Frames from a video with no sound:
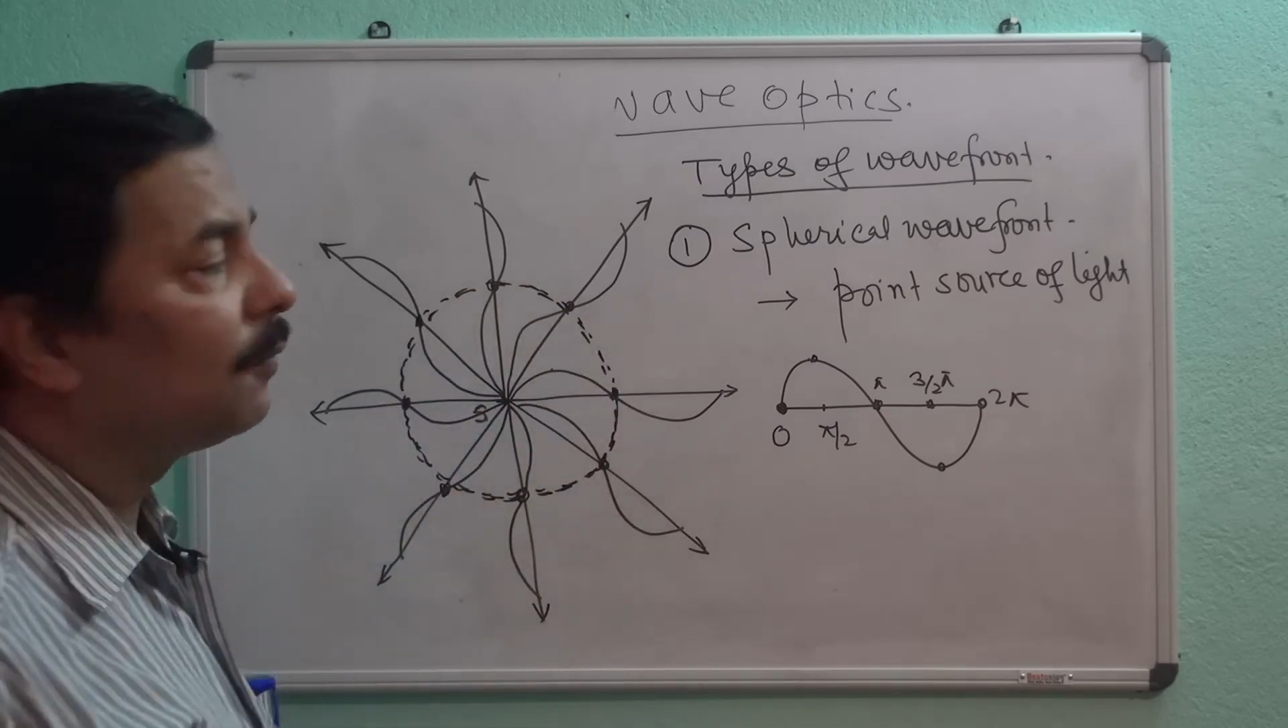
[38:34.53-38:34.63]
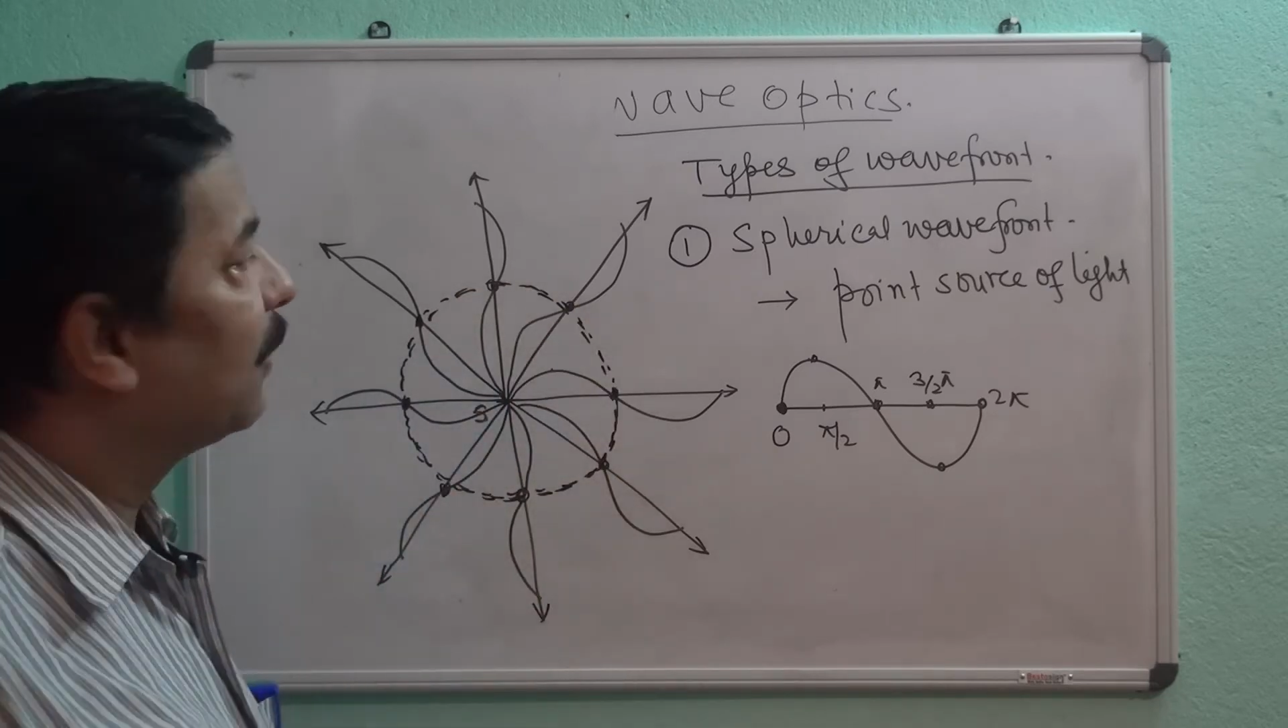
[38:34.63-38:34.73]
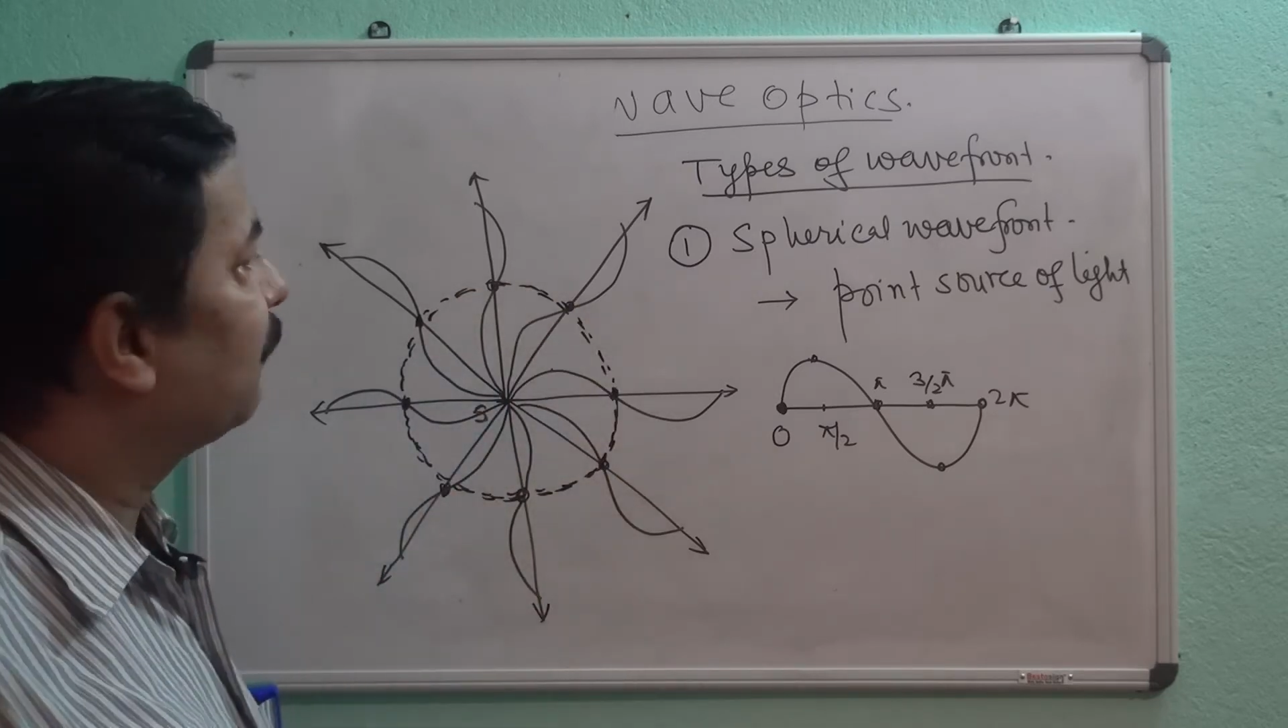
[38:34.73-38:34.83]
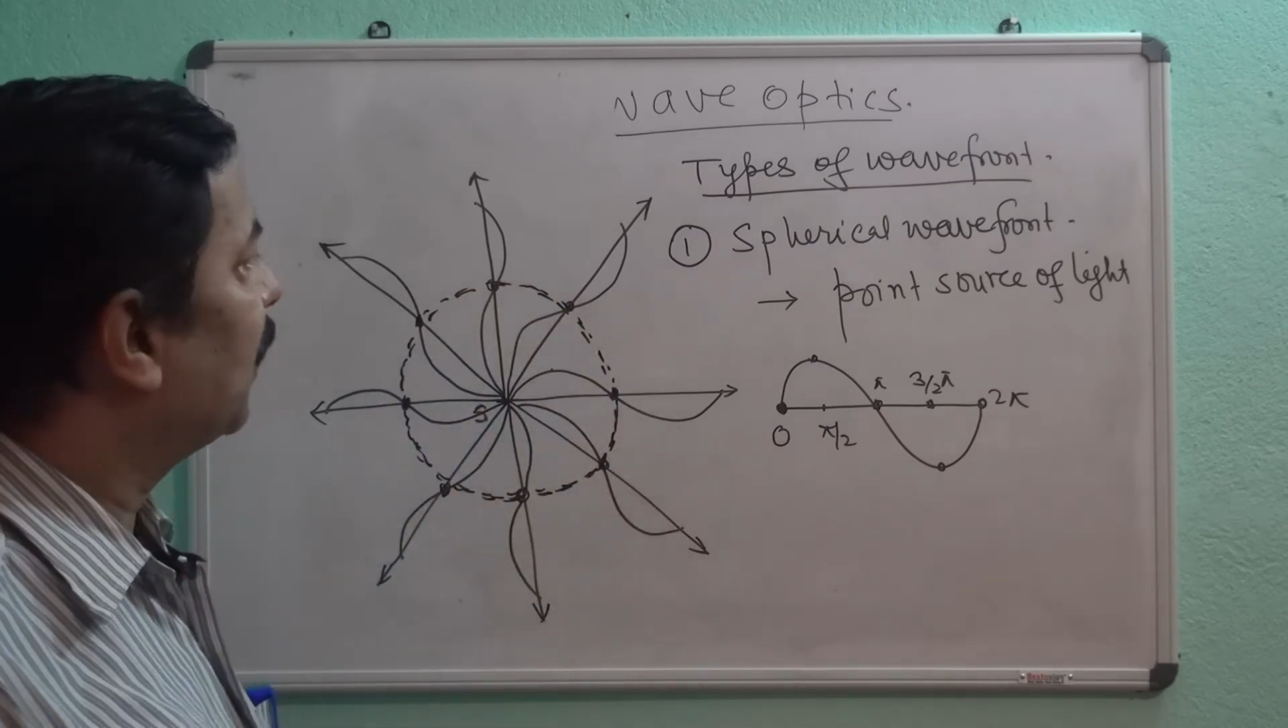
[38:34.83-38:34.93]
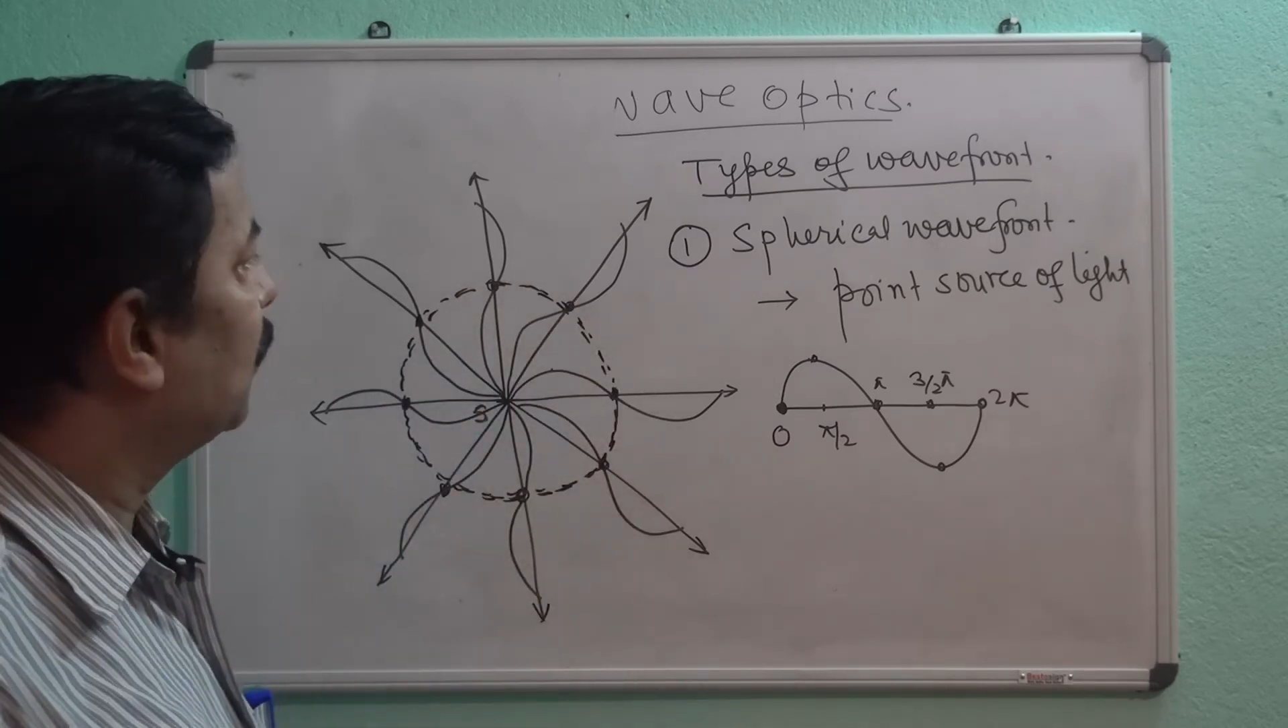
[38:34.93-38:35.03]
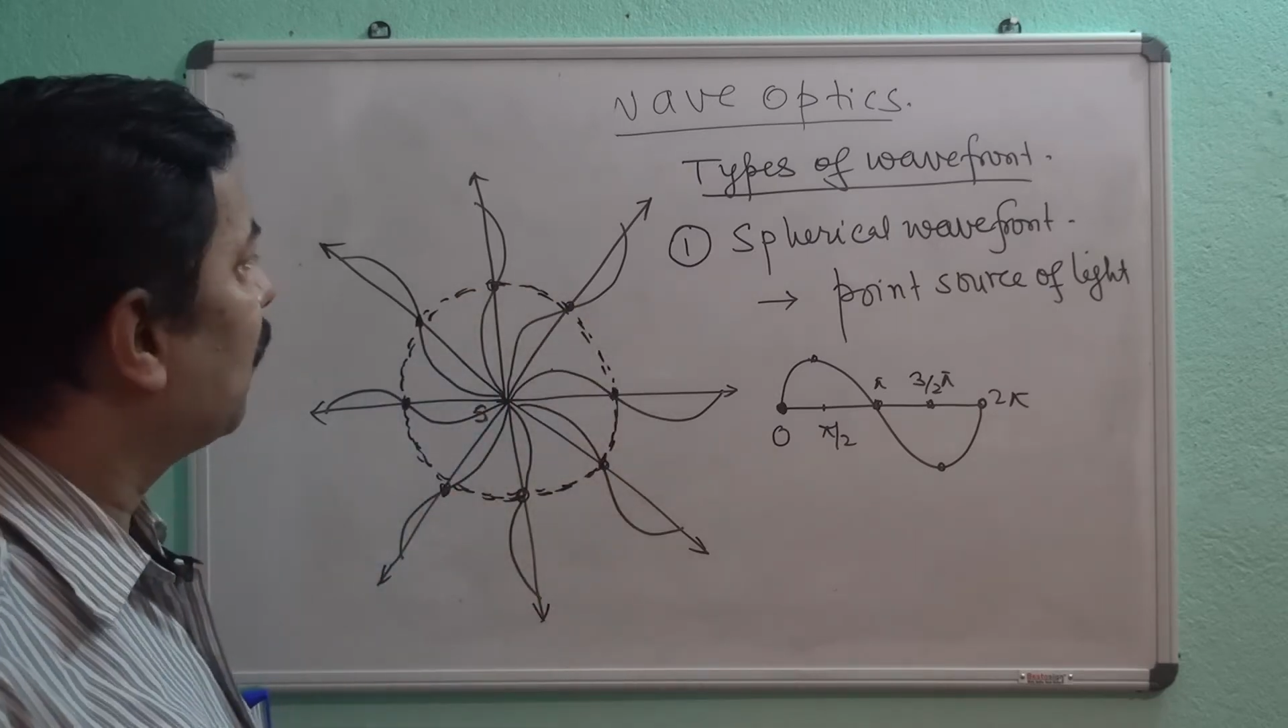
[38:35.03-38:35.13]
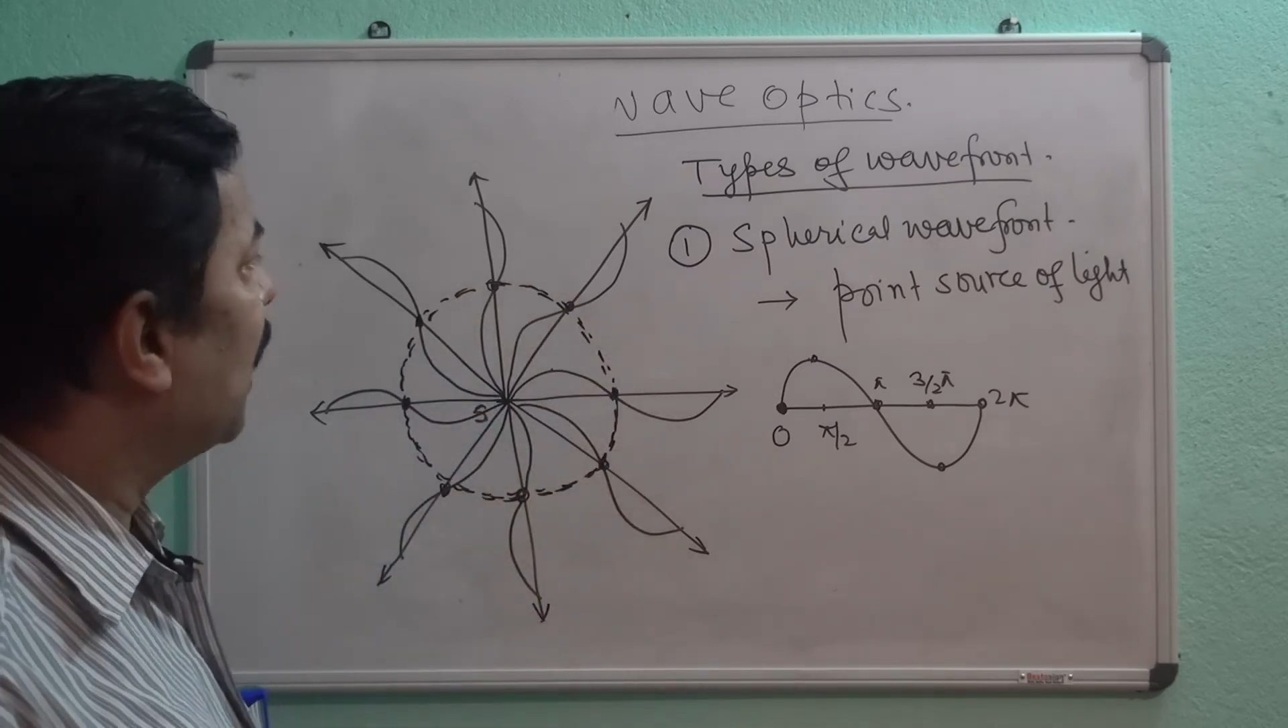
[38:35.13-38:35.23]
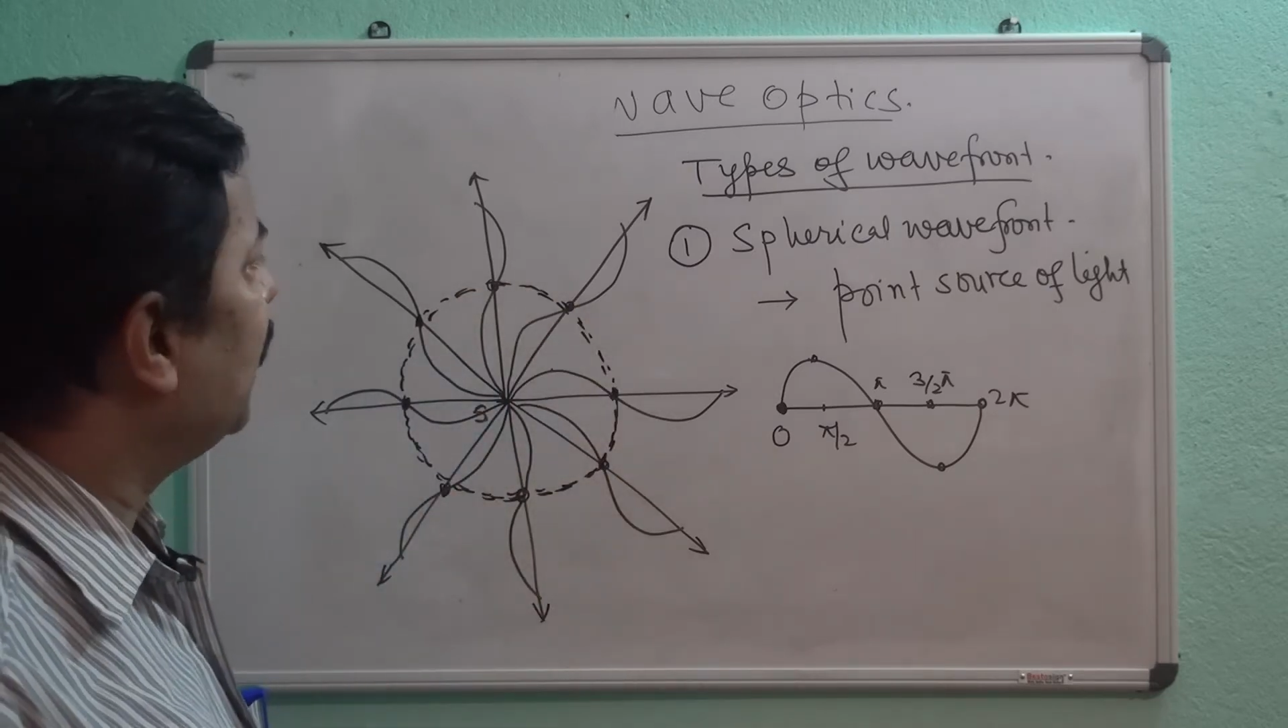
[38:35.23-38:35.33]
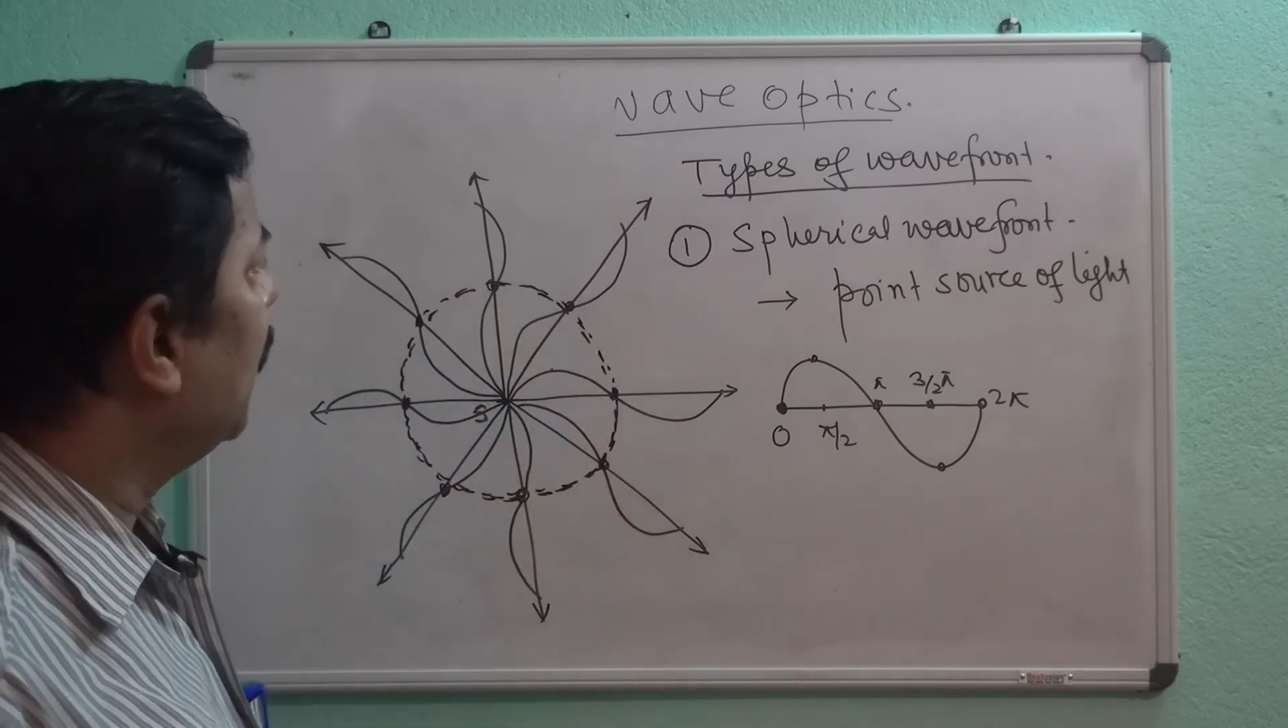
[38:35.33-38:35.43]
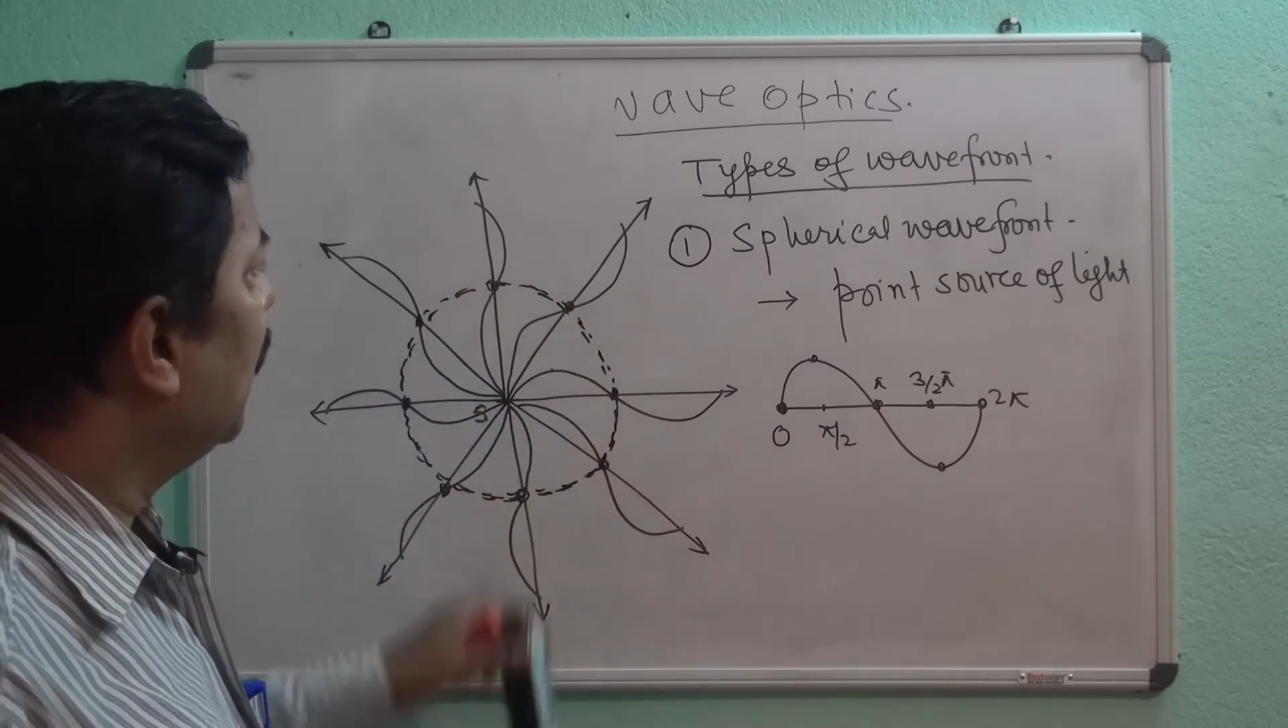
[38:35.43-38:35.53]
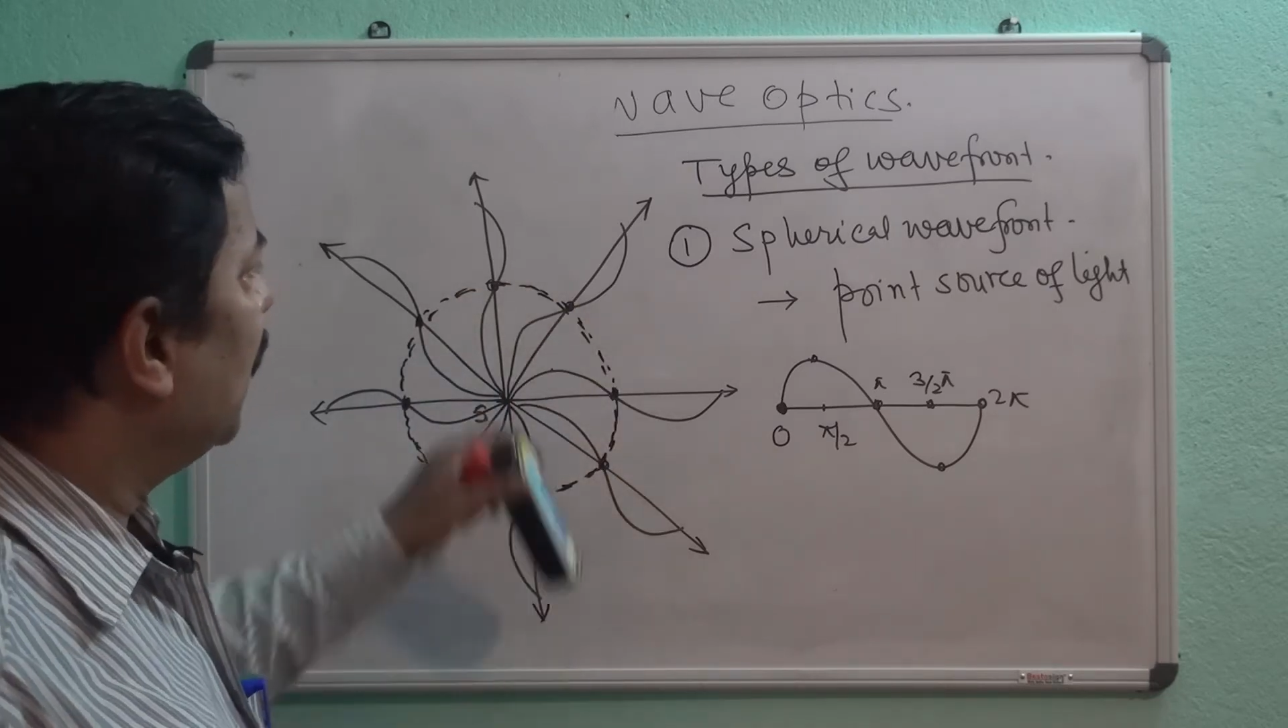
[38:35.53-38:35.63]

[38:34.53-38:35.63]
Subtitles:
wavefront. Why?